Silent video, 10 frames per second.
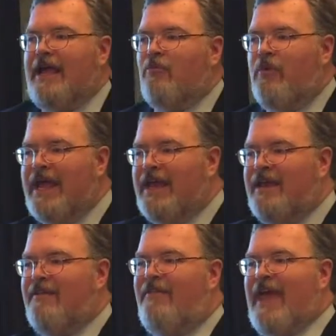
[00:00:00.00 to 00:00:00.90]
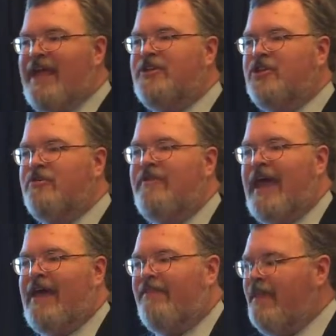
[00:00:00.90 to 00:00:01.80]
When they do
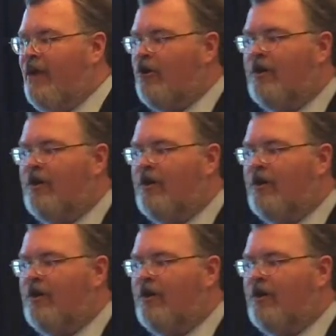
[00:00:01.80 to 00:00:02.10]
that, they're